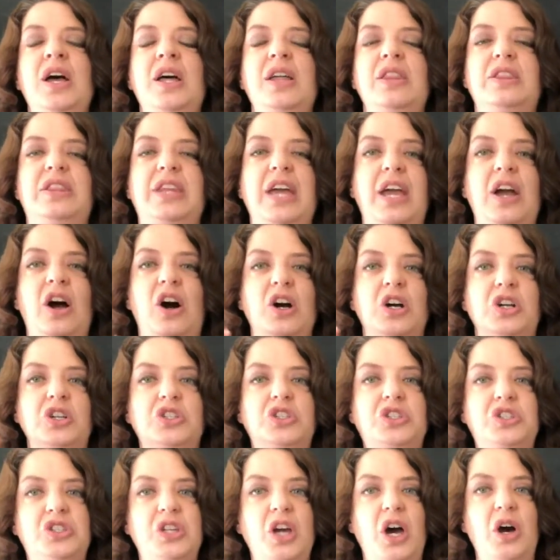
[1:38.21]
they are
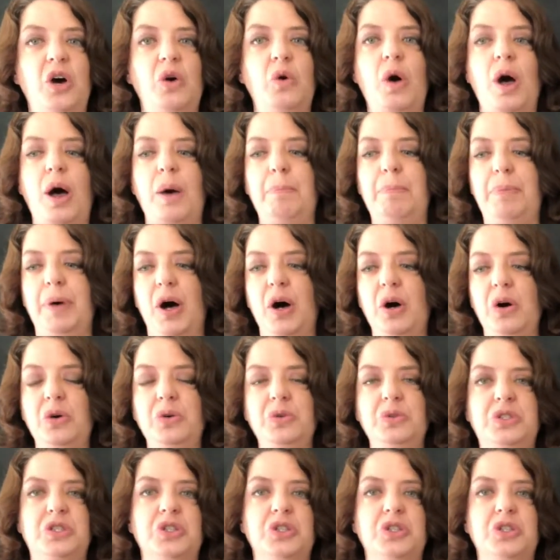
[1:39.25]
so opposed,